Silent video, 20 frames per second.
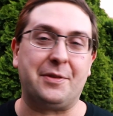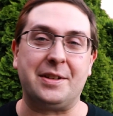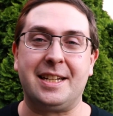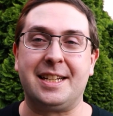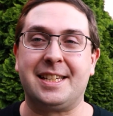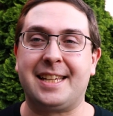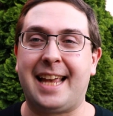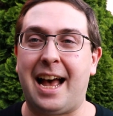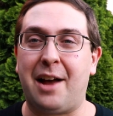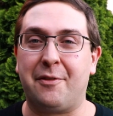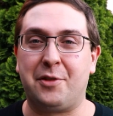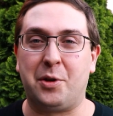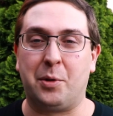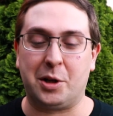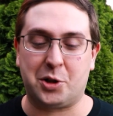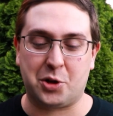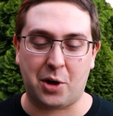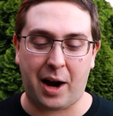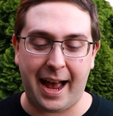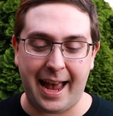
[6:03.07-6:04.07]
a discount if you
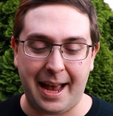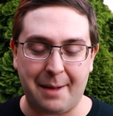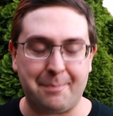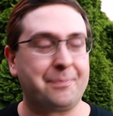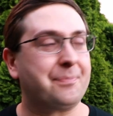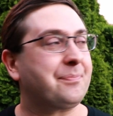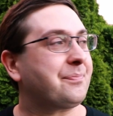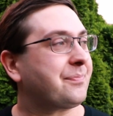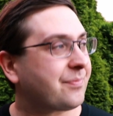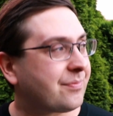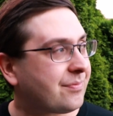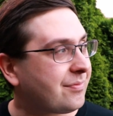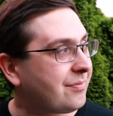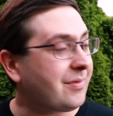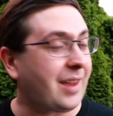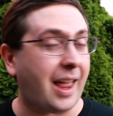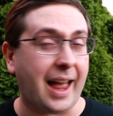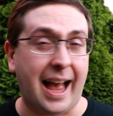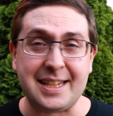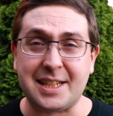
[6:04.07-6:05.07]
want to try it.
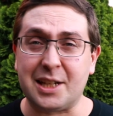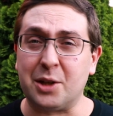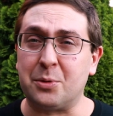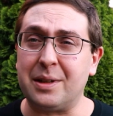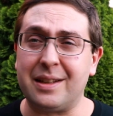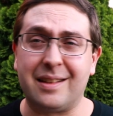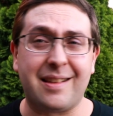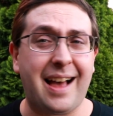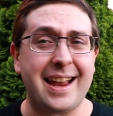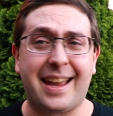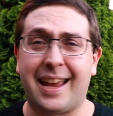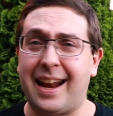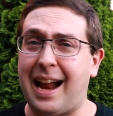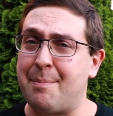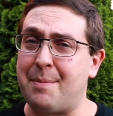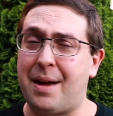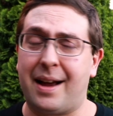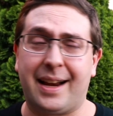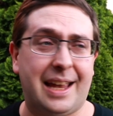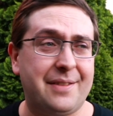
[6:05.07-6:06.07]
I still really like it.
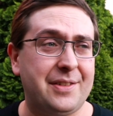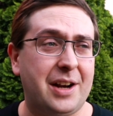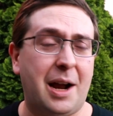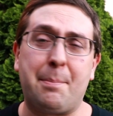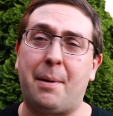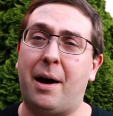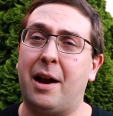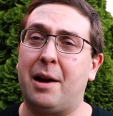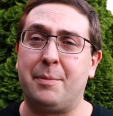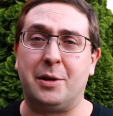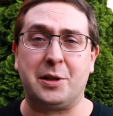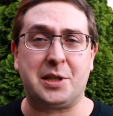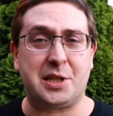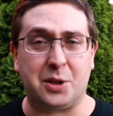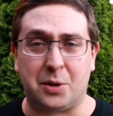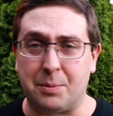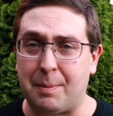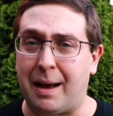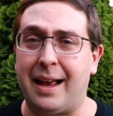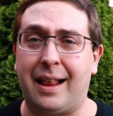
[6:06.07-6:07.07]
I'm not giving up on them. They're
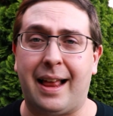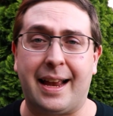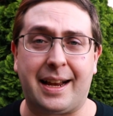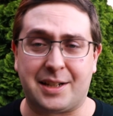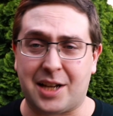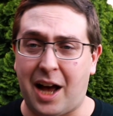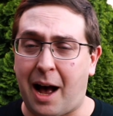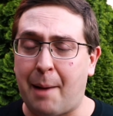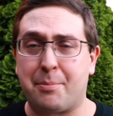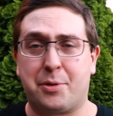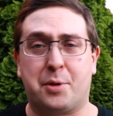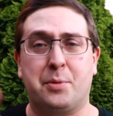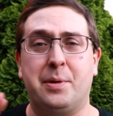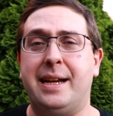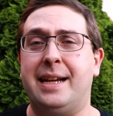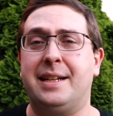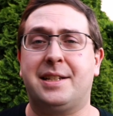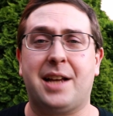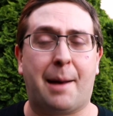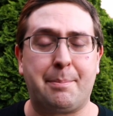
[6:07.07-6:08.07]
still my like top
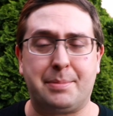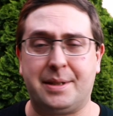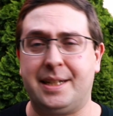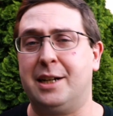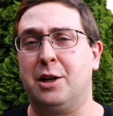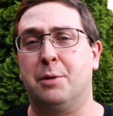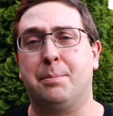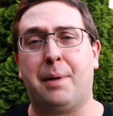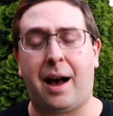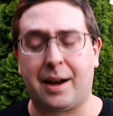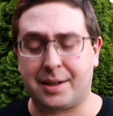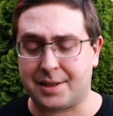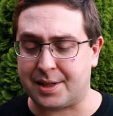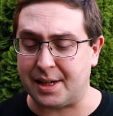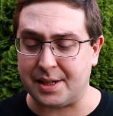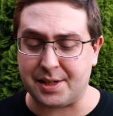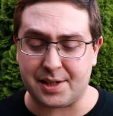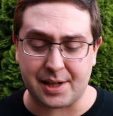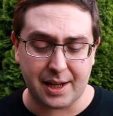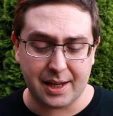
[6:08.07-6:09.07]
tier
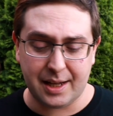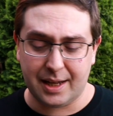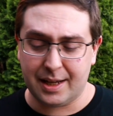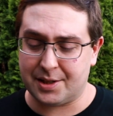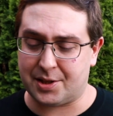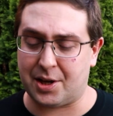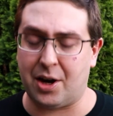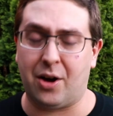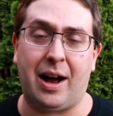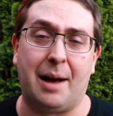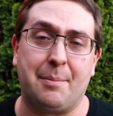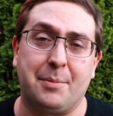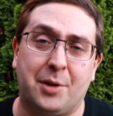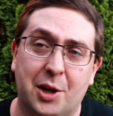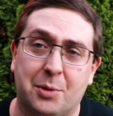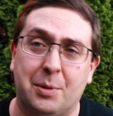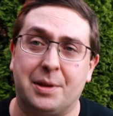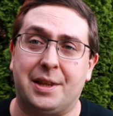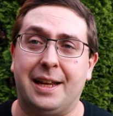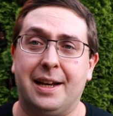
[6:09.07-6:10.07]
boxes, so I'm
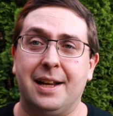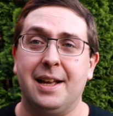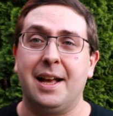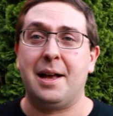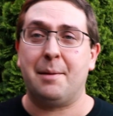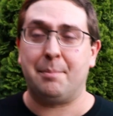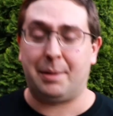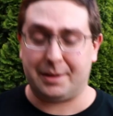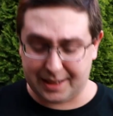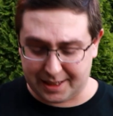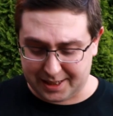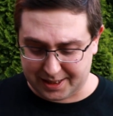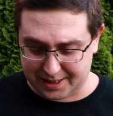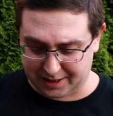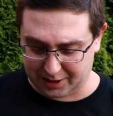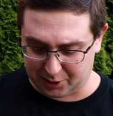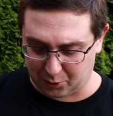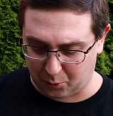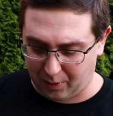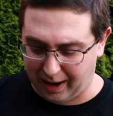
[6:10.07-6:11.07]
good with it. But this is a
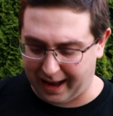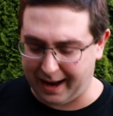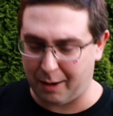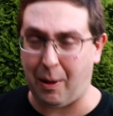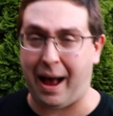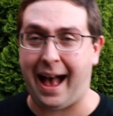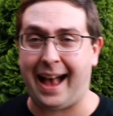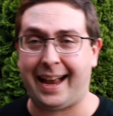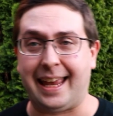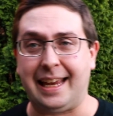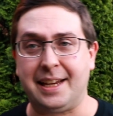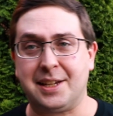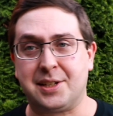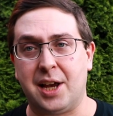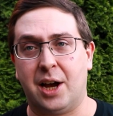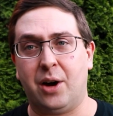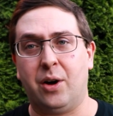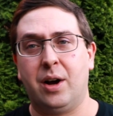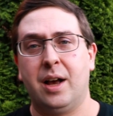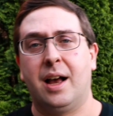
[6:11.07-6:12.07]
little wacky,
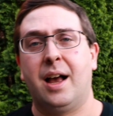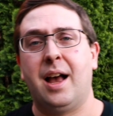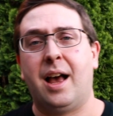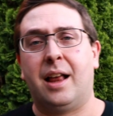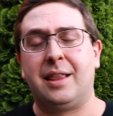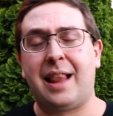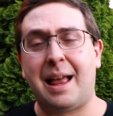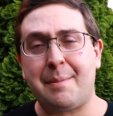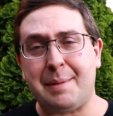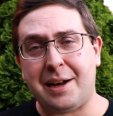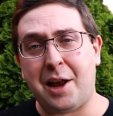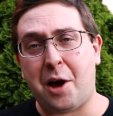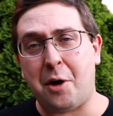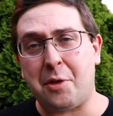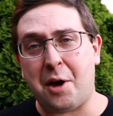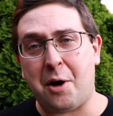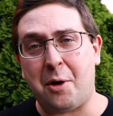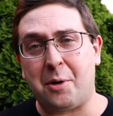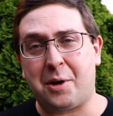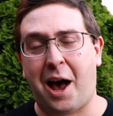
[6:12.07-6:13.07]
so let me know
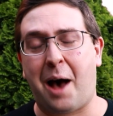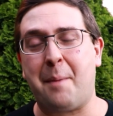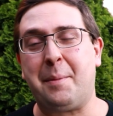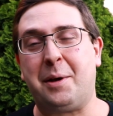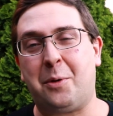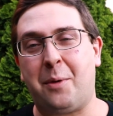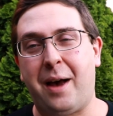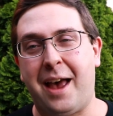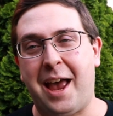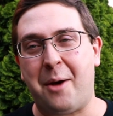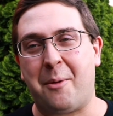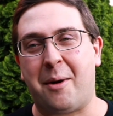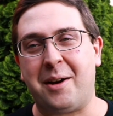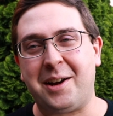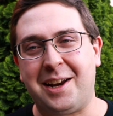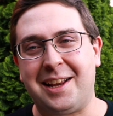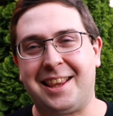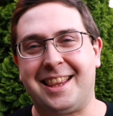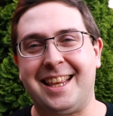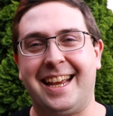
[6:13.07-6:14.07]
though. Comment away. What
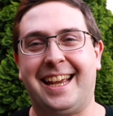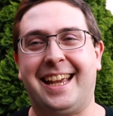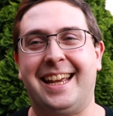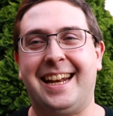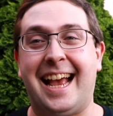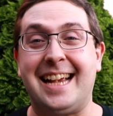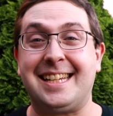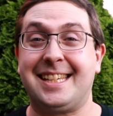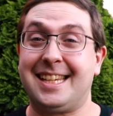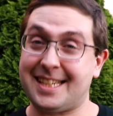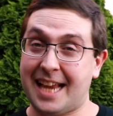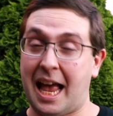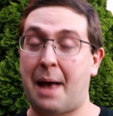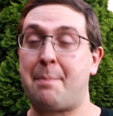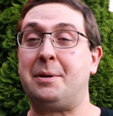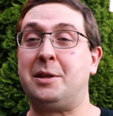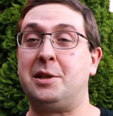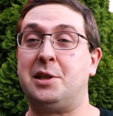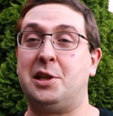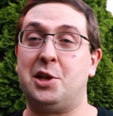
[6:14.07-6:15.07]
are you thinking? Has this
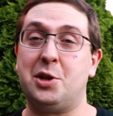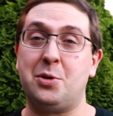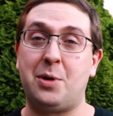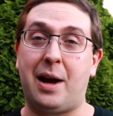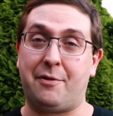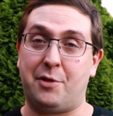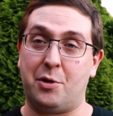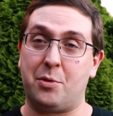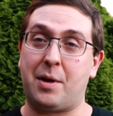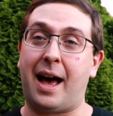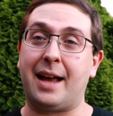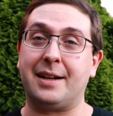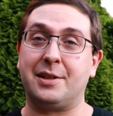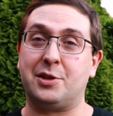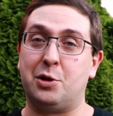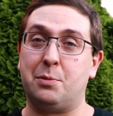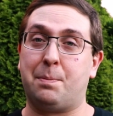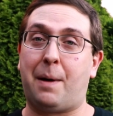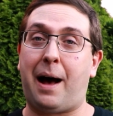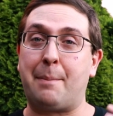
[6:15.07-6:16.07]
happened to you? Have you gotten
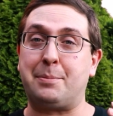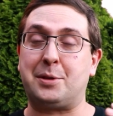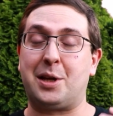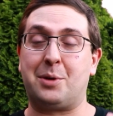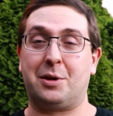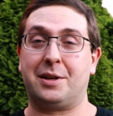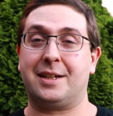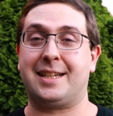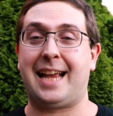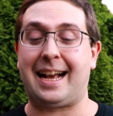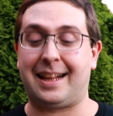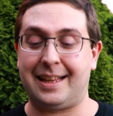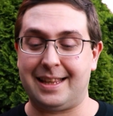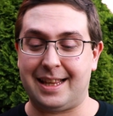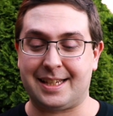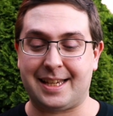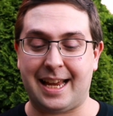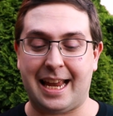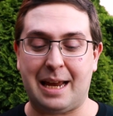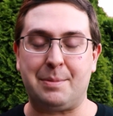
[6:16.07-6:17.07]
two Pops that were exactly
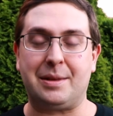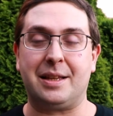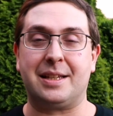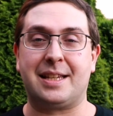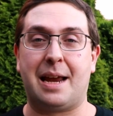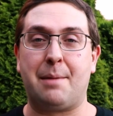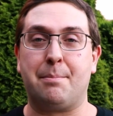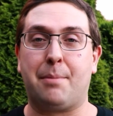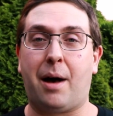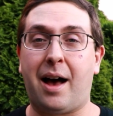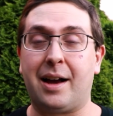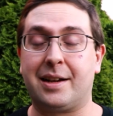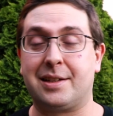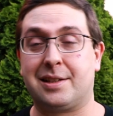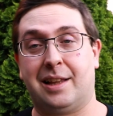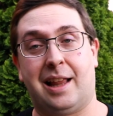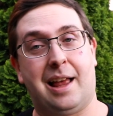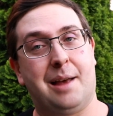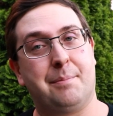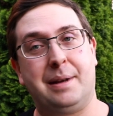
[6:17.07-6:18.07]
the same in the same
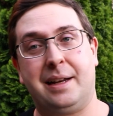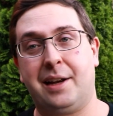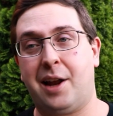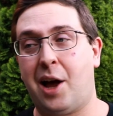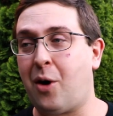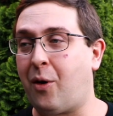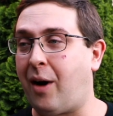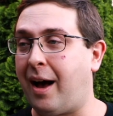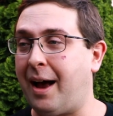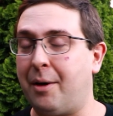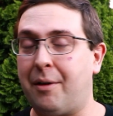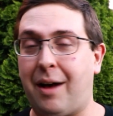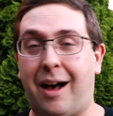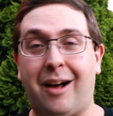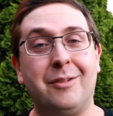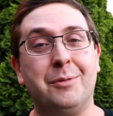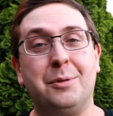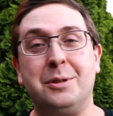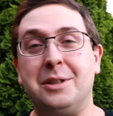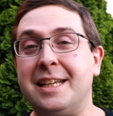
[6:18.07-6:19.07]
box? Let me know.
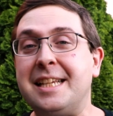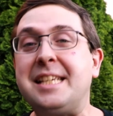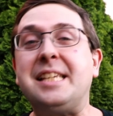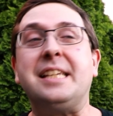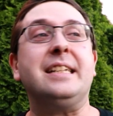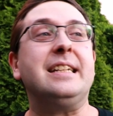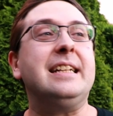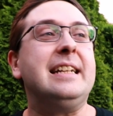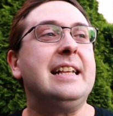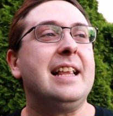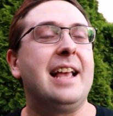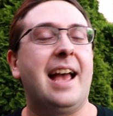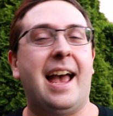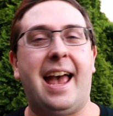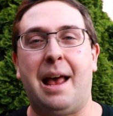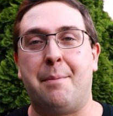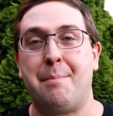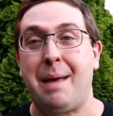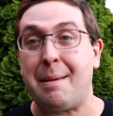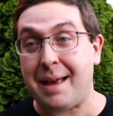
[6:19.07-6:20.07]
I will listen,
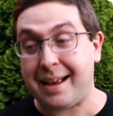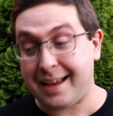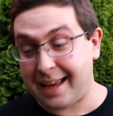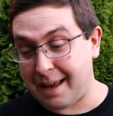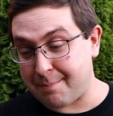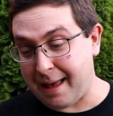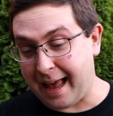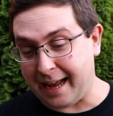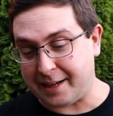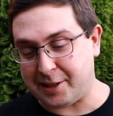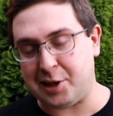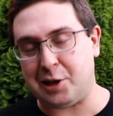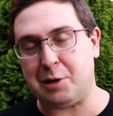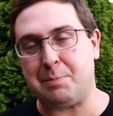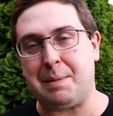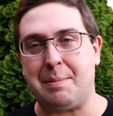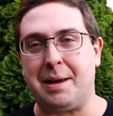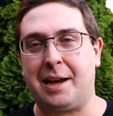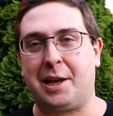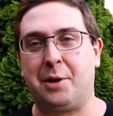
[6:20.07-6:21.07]
and maybe I can get back to you.
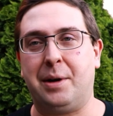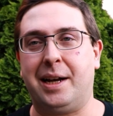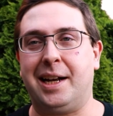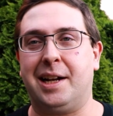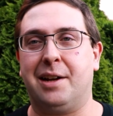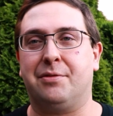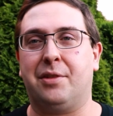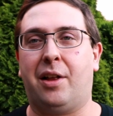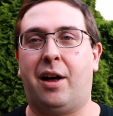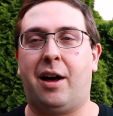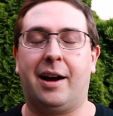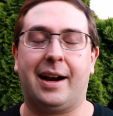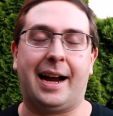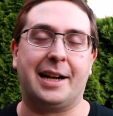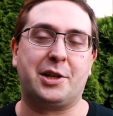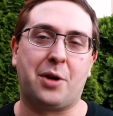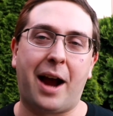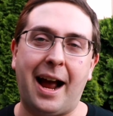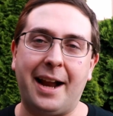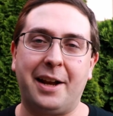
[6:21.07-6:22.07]
Maybe I can read it in a vlog. I
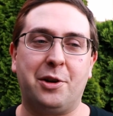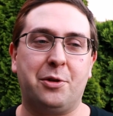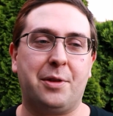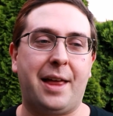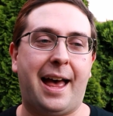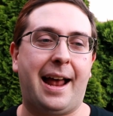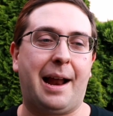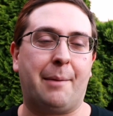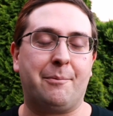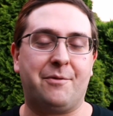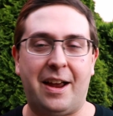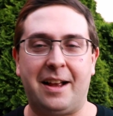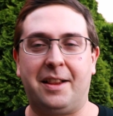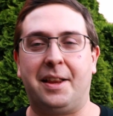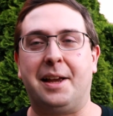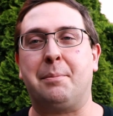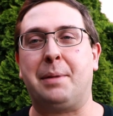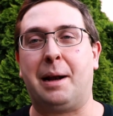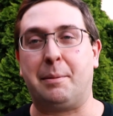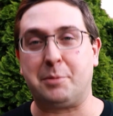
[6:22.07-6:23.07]
try to do that. I'm
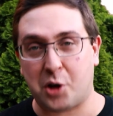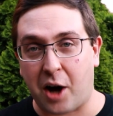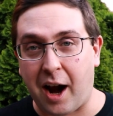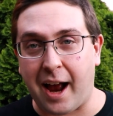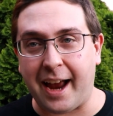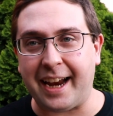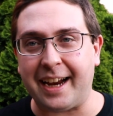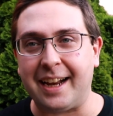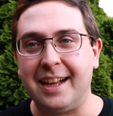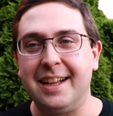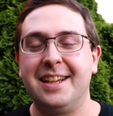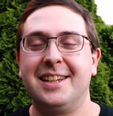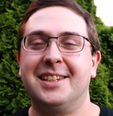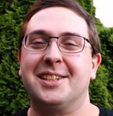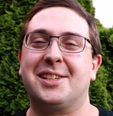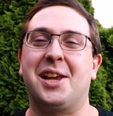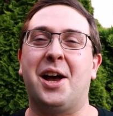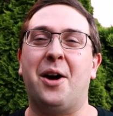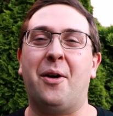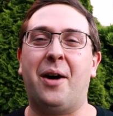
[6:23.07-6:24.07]
failing, but I'm trying.
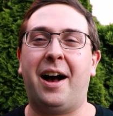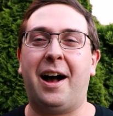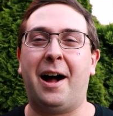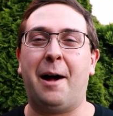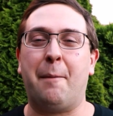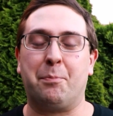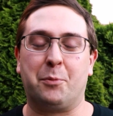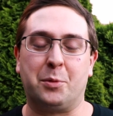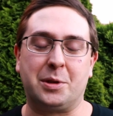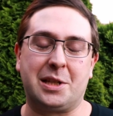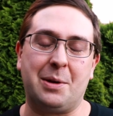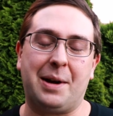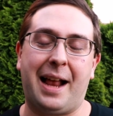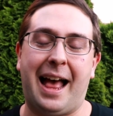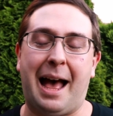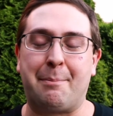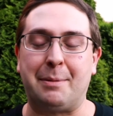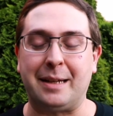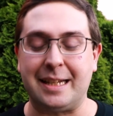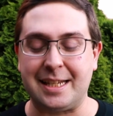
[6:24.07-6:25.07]
So we'll see what
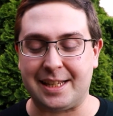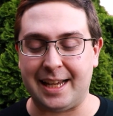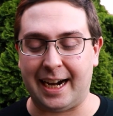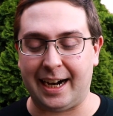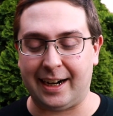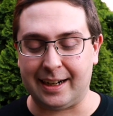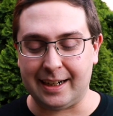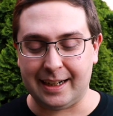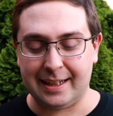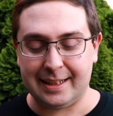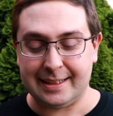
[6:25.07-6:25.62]
happens there.